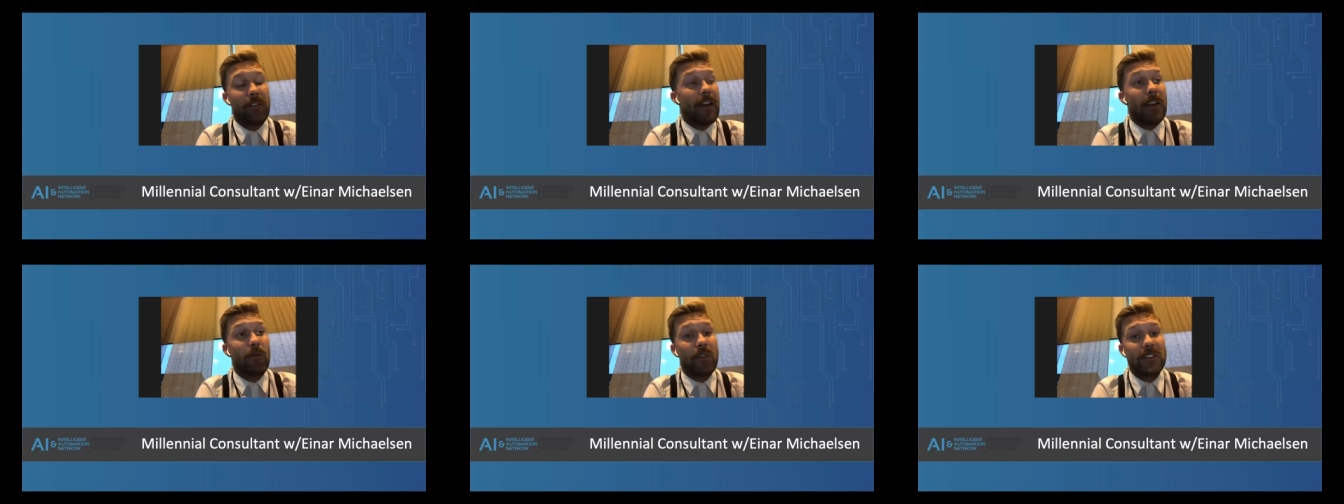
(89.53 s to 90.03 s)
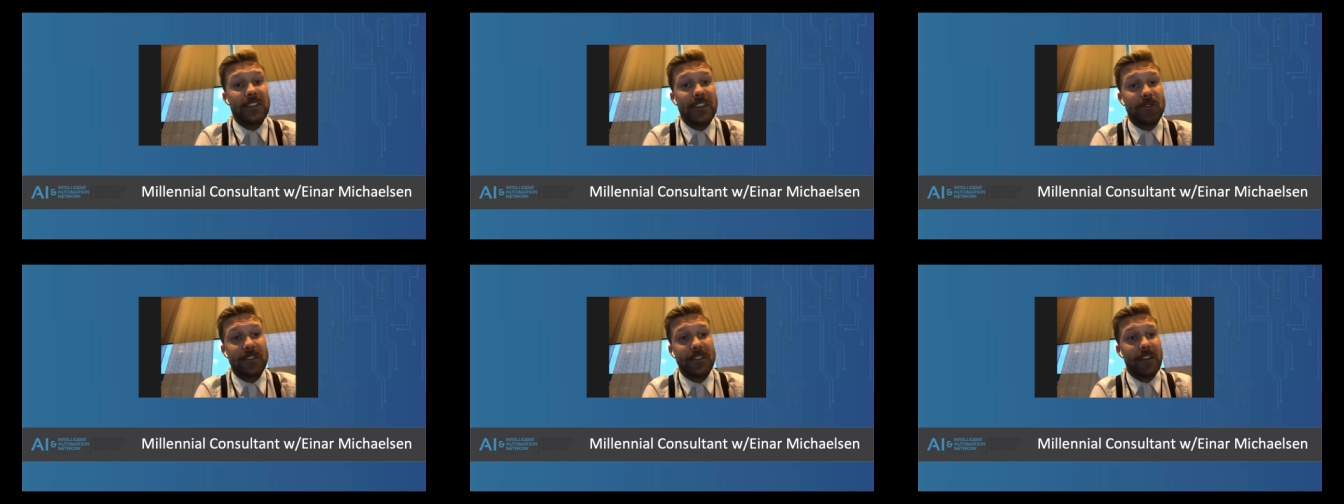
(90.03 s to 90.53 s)
anyone is
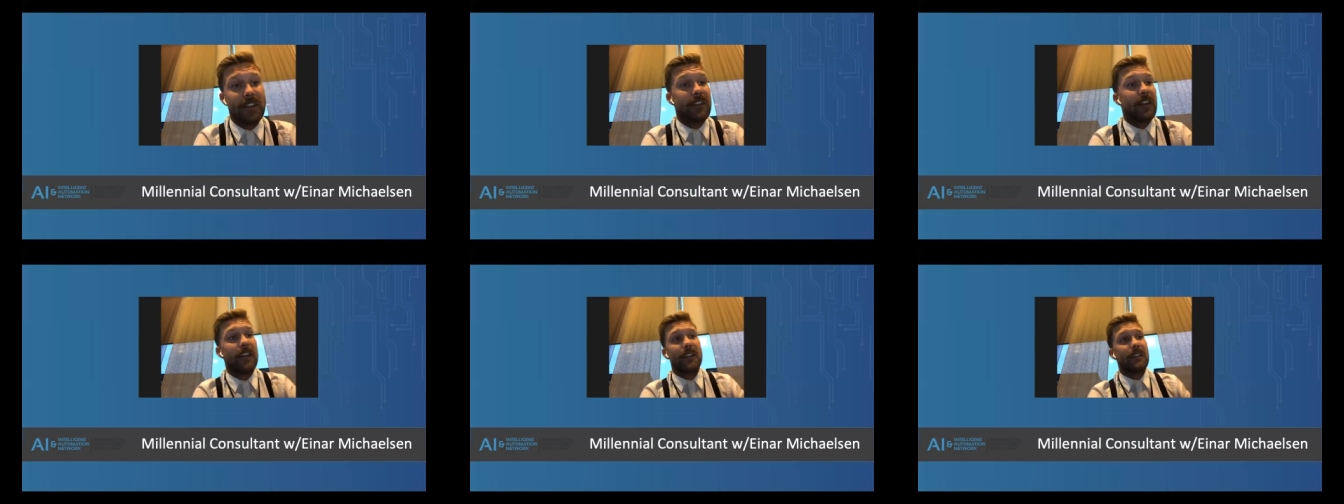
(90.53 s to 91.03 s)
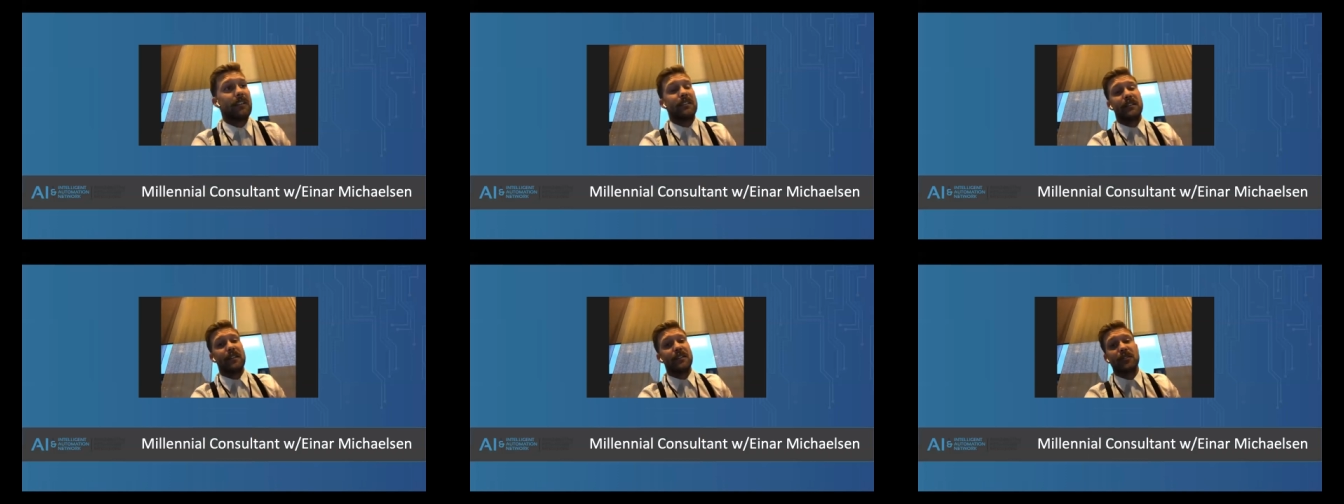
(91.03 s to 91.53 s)
interested, then
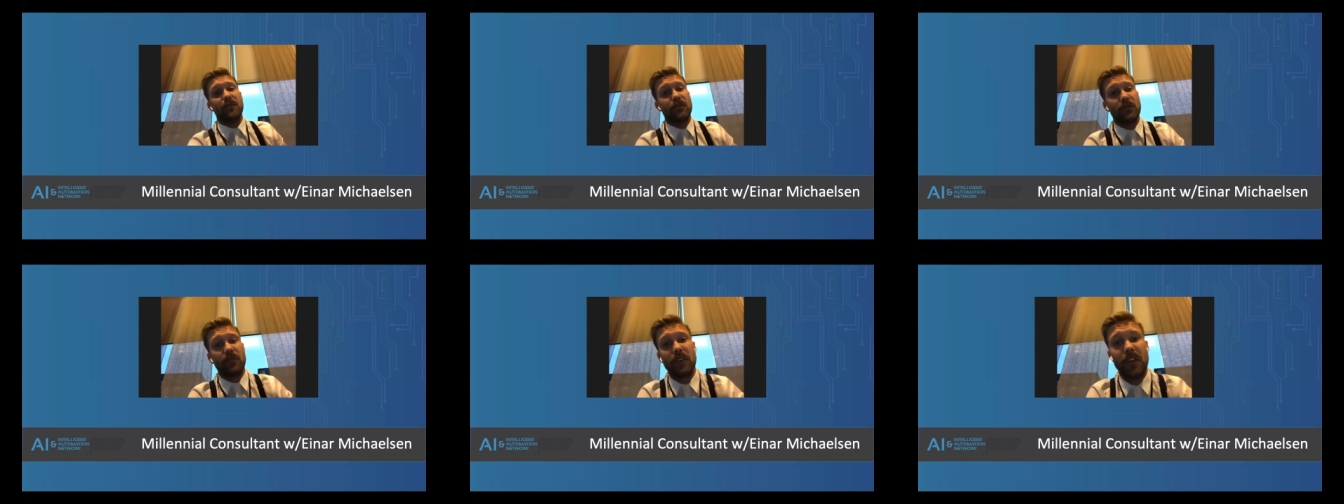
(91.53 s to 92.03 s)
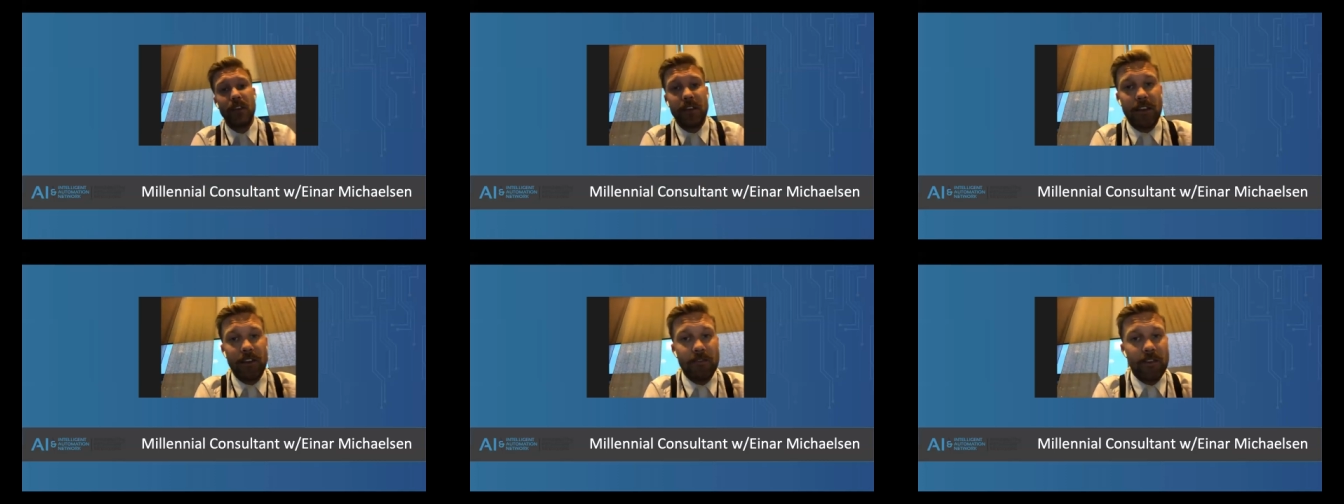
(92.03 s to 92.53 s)
they'll do
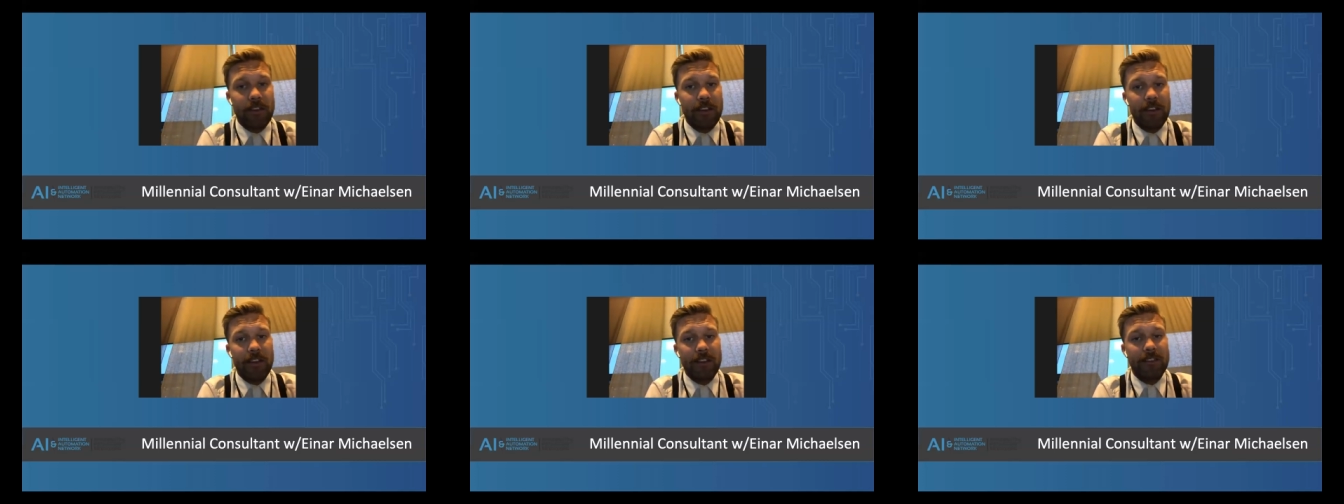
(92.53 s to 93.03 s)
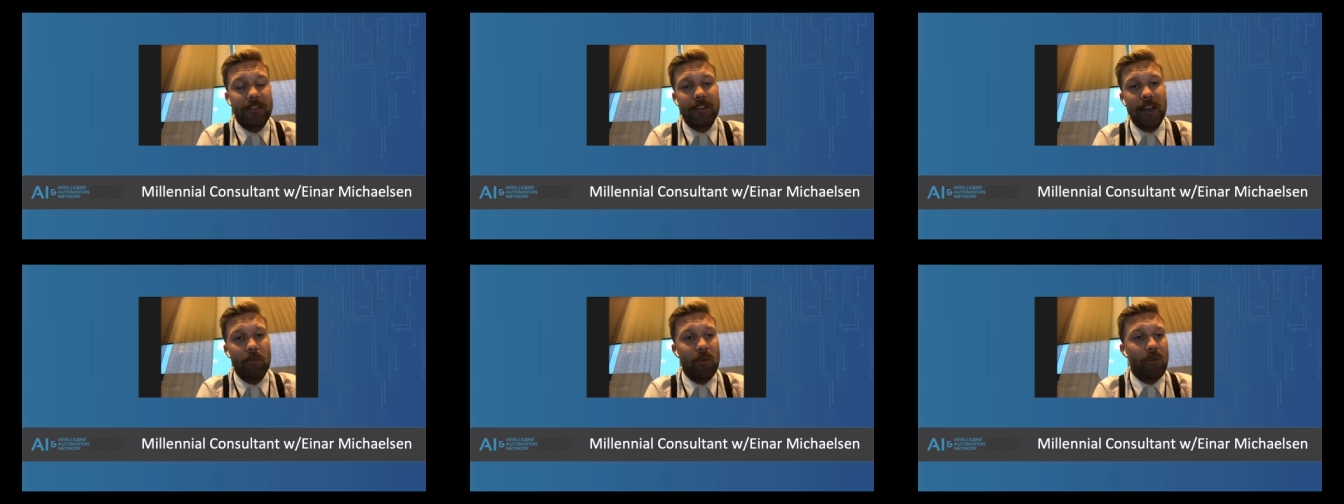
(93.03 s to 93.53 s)
kind of a
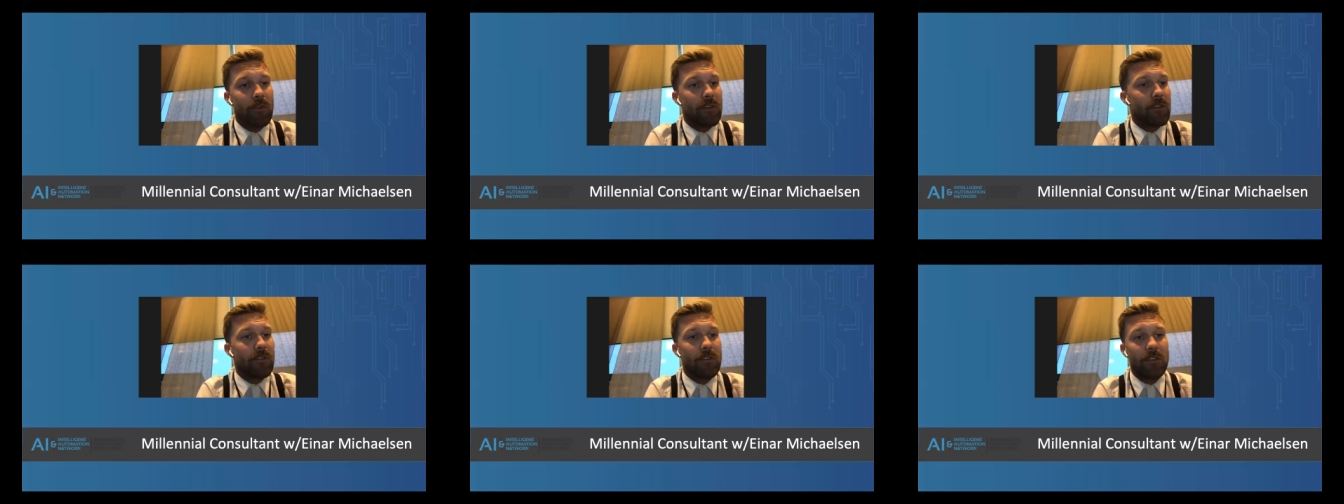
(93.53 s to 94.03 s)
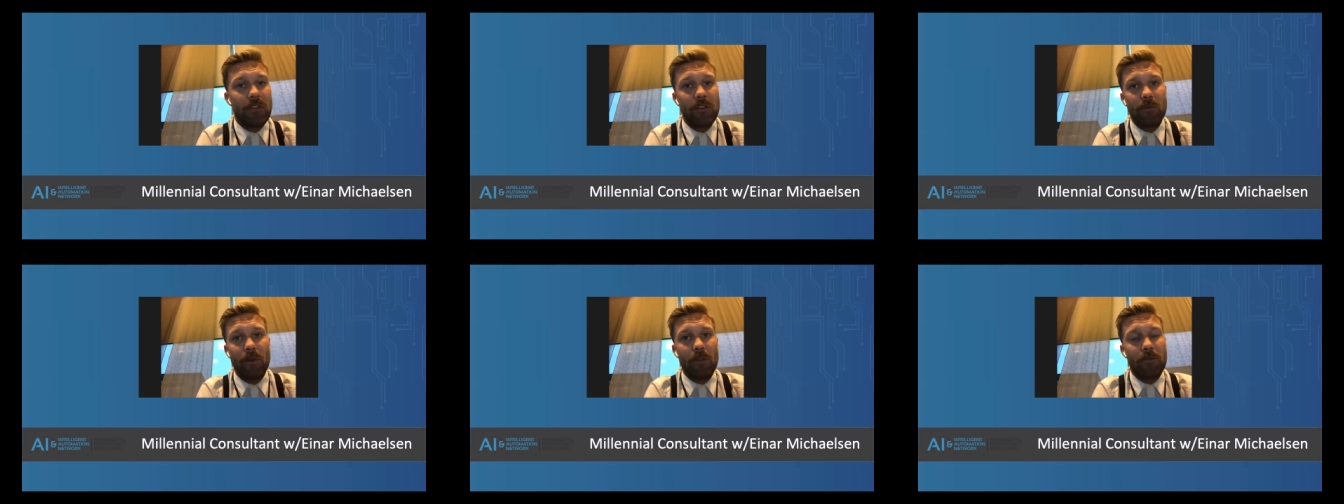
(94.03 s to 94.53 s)
demo or
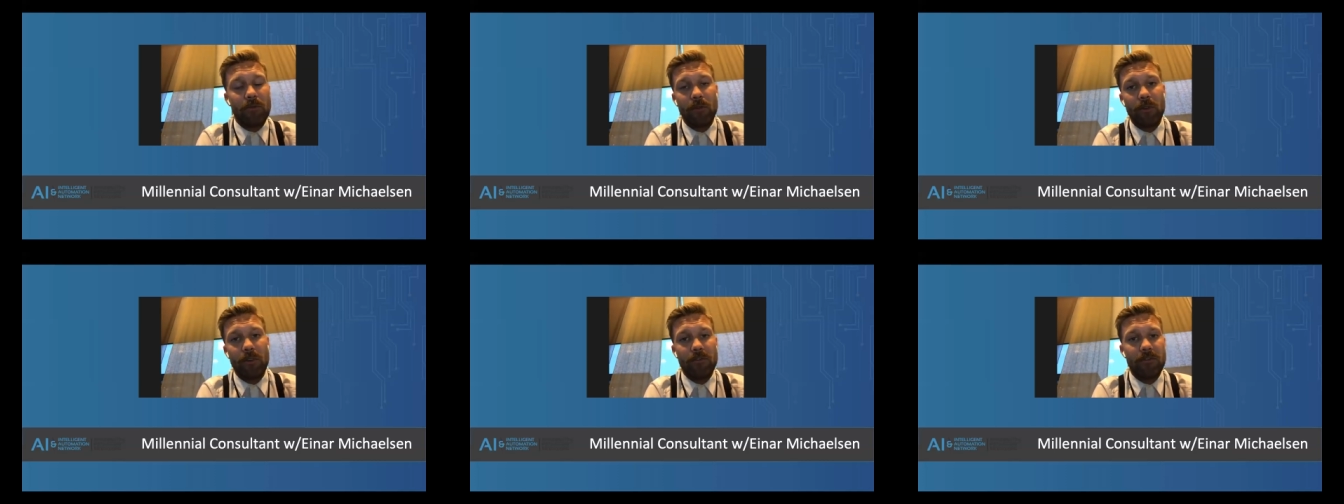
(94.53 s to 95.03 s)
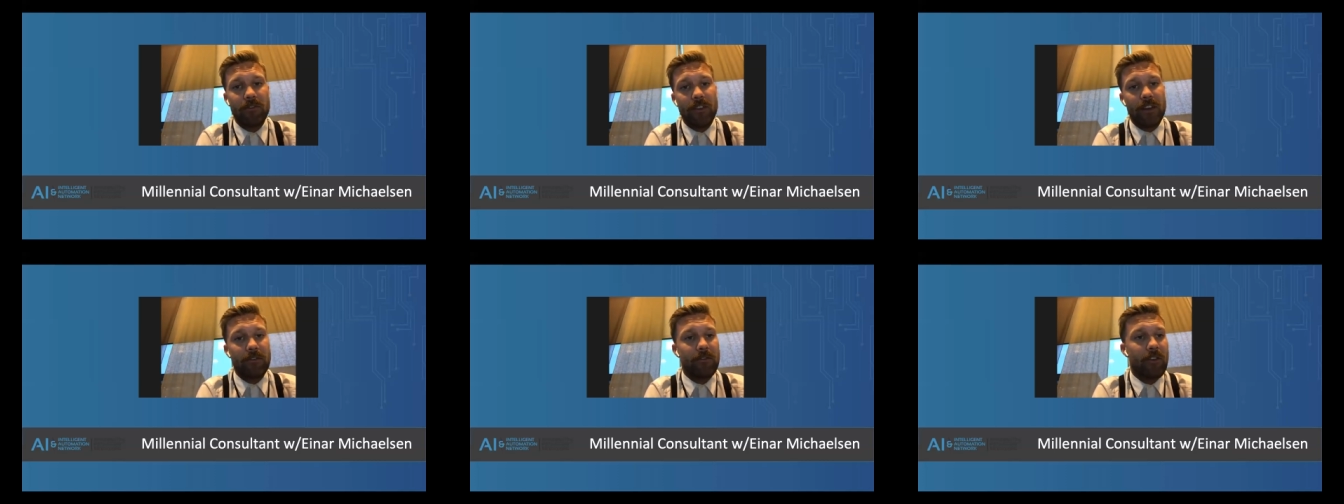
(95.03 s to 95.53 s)
a run through of
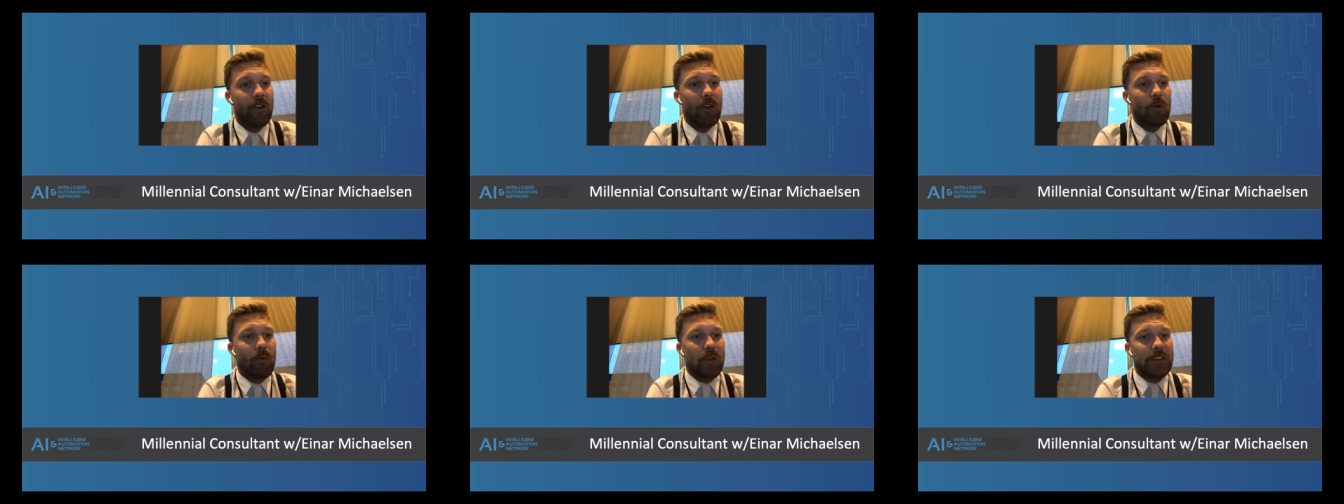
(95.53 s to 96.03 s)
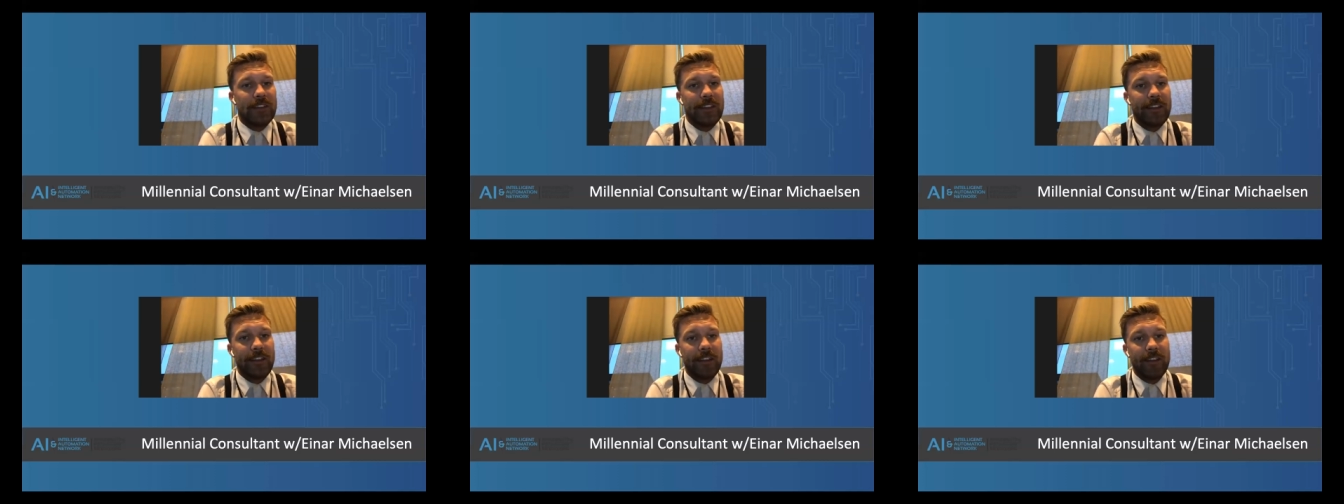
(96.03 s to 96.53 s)
kind of what they
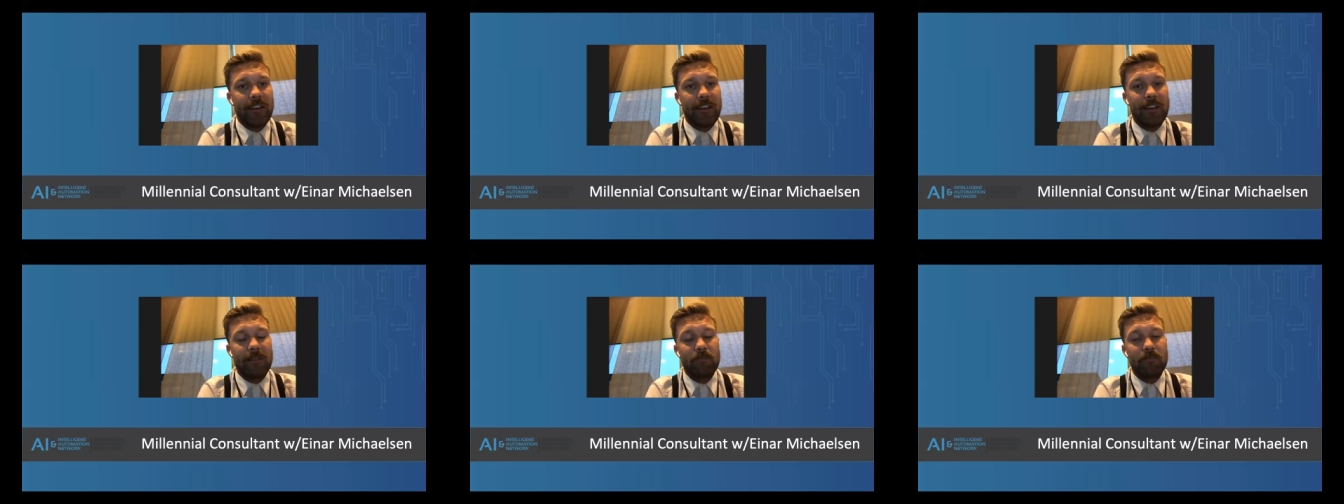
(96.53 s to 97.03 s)
did in the